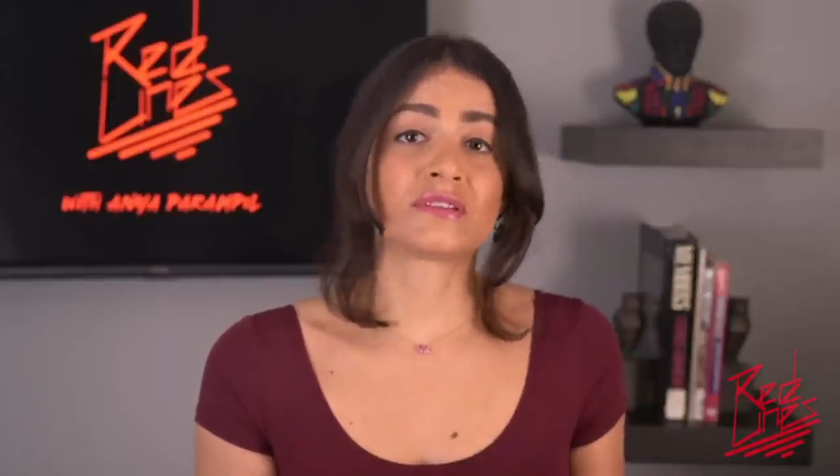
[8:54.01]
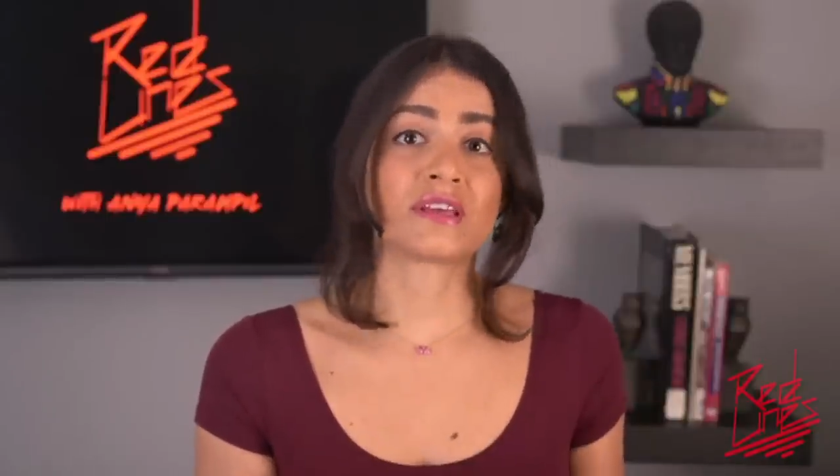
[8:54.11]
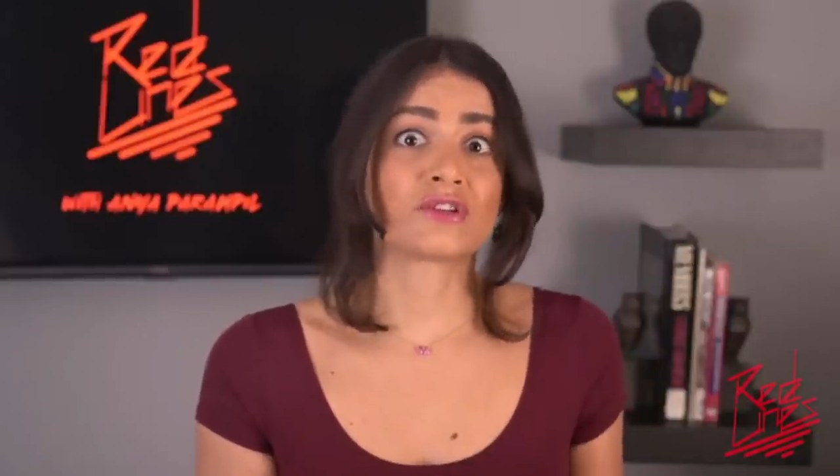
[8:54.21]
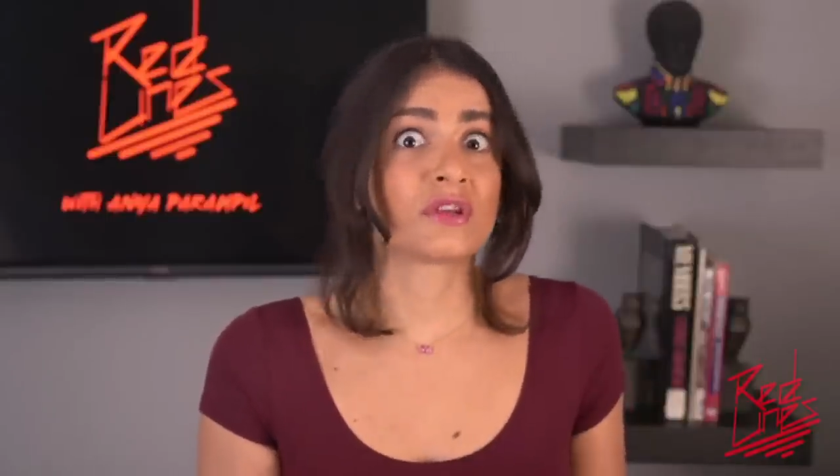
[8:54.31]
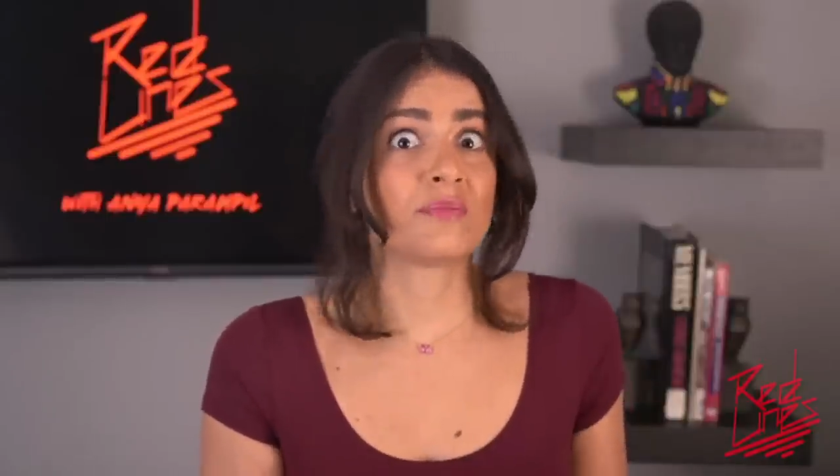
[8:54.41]

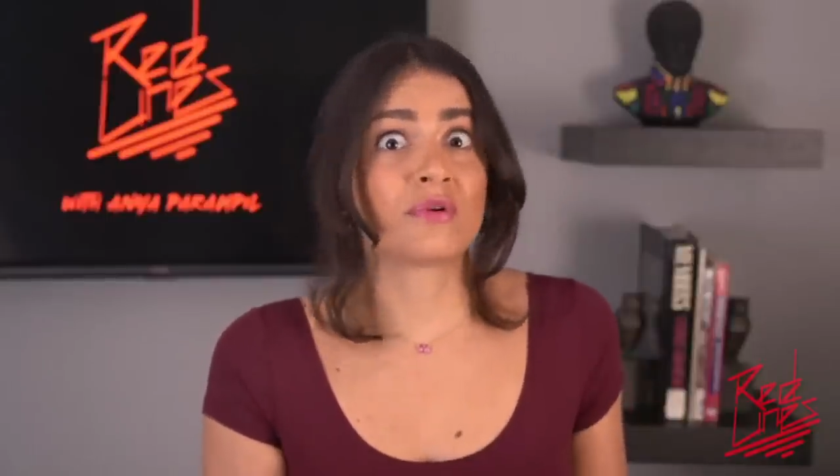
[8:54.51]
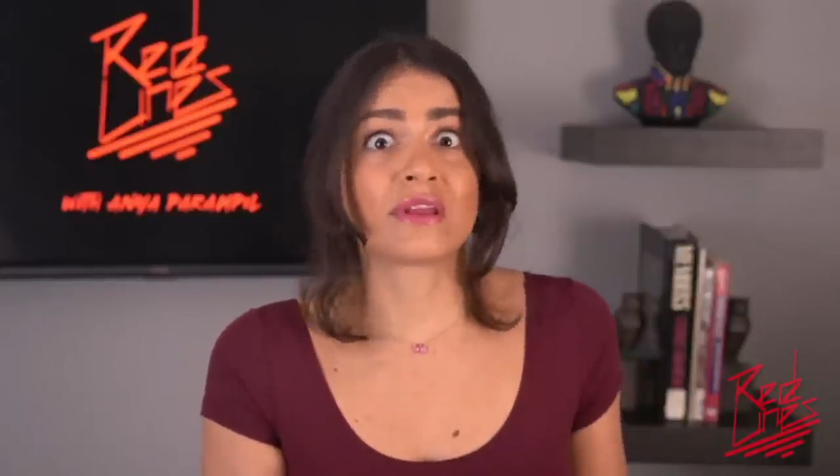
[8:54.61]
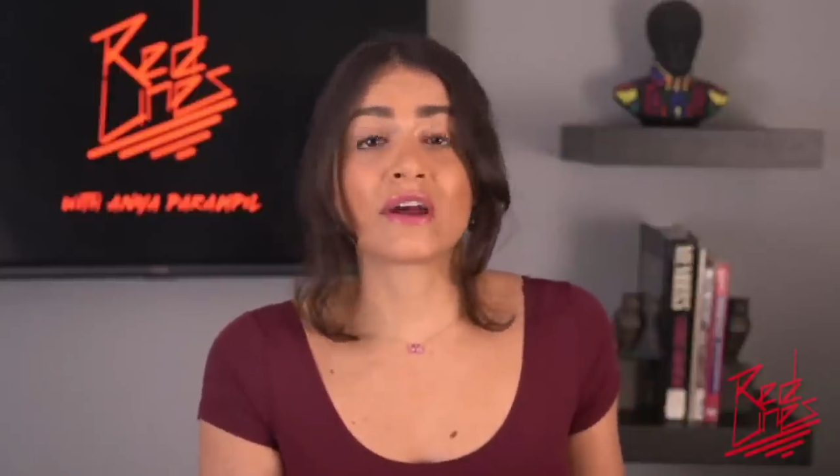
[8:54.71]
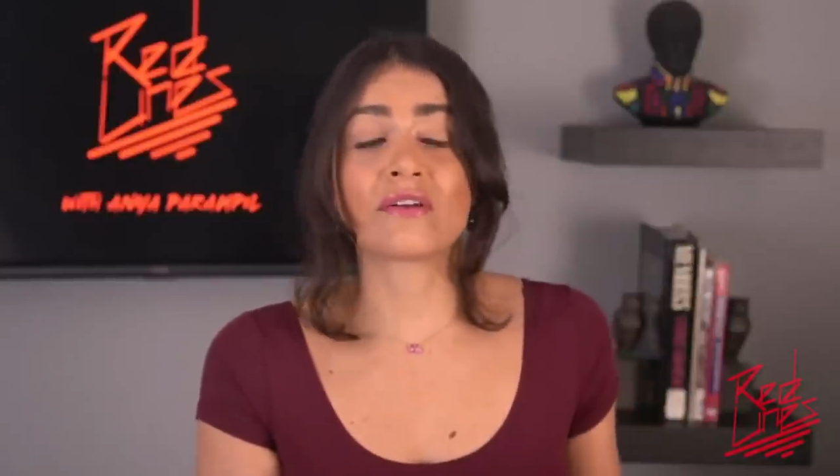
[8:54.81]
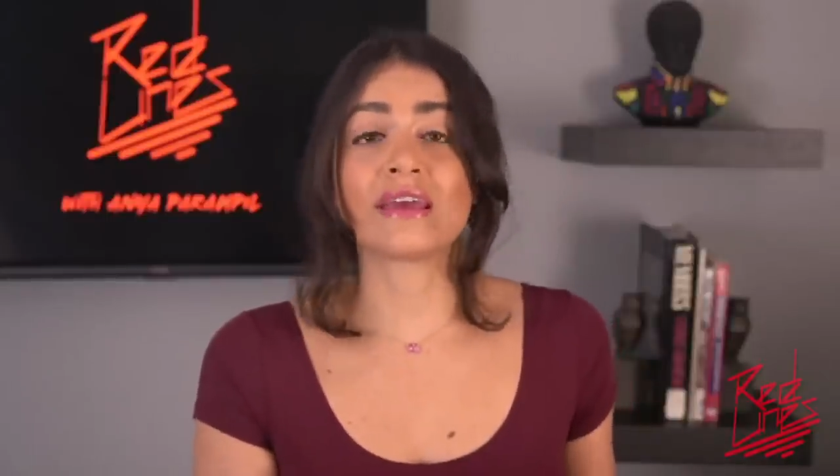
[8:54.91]
essentially
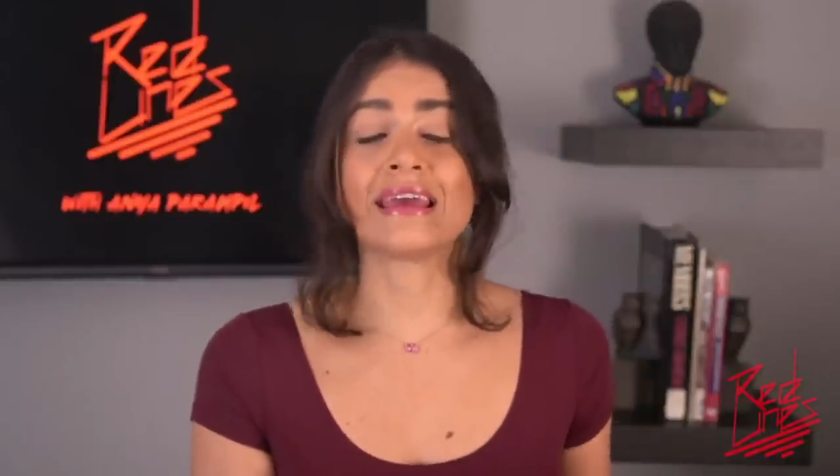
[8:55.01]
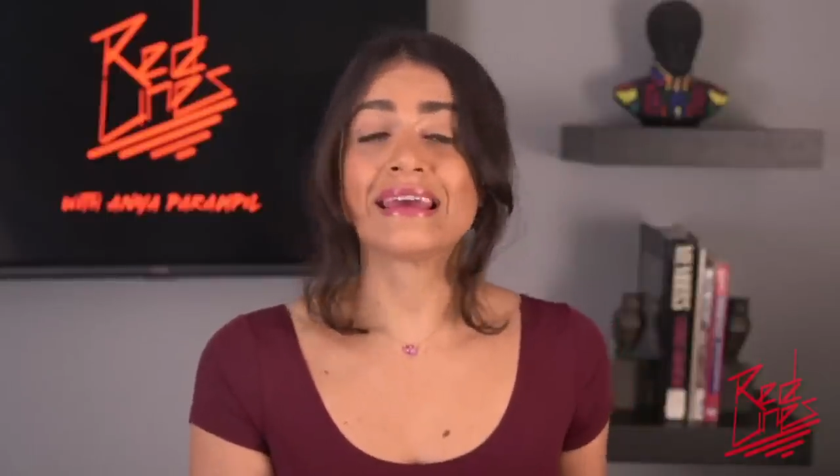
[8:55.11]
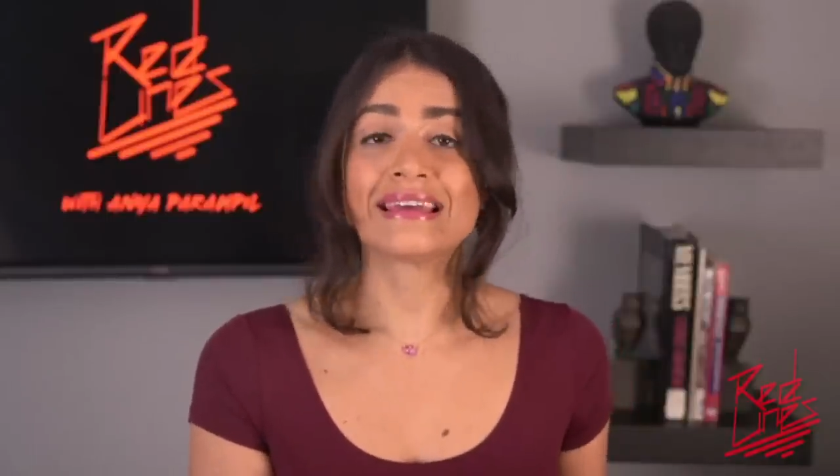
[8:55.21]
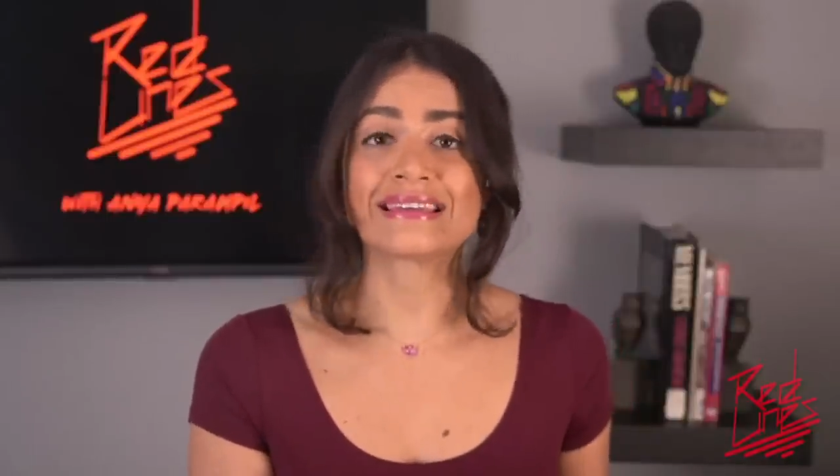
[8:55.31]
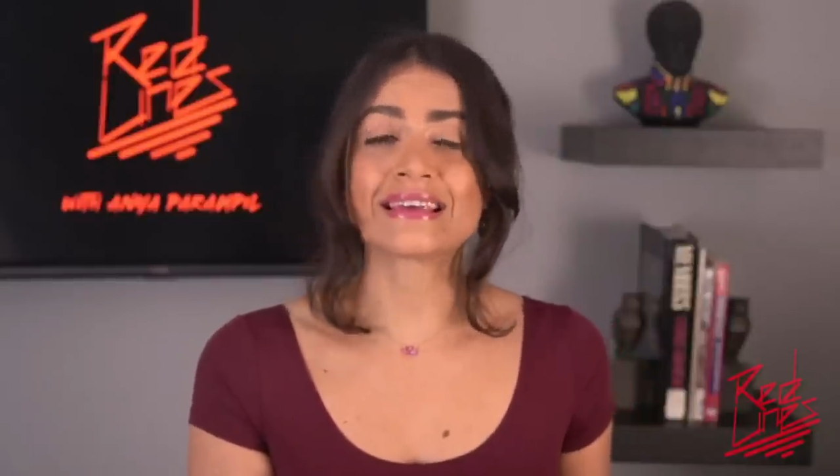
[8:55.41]
putting out a
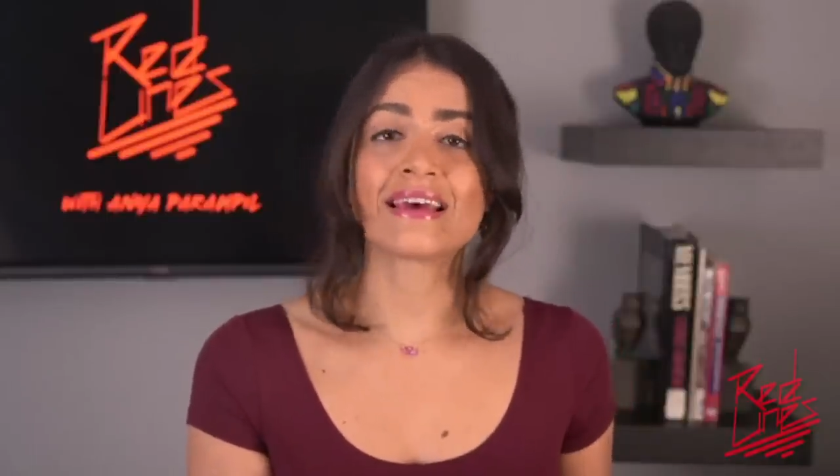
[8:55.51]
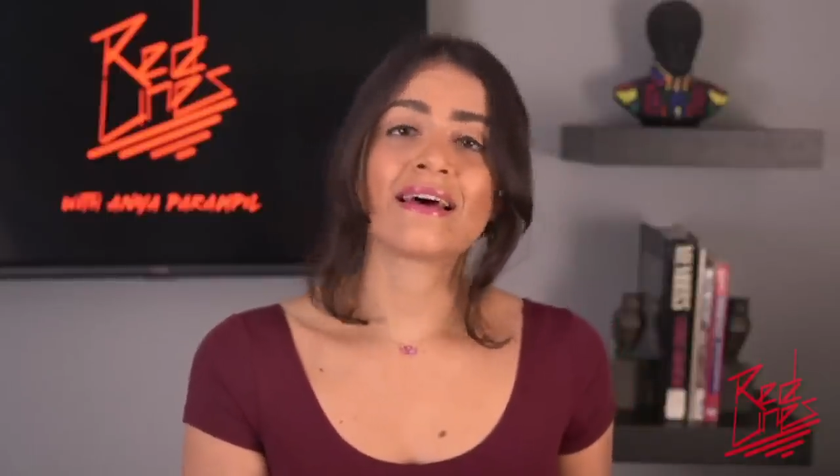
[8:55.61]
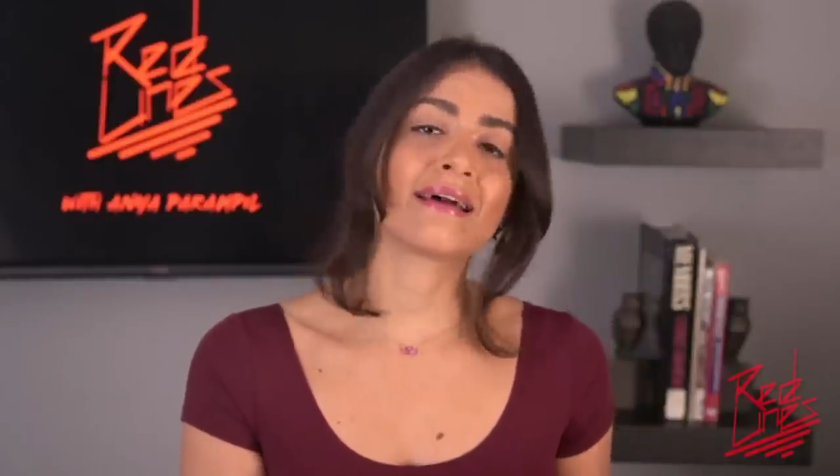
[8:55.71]
hit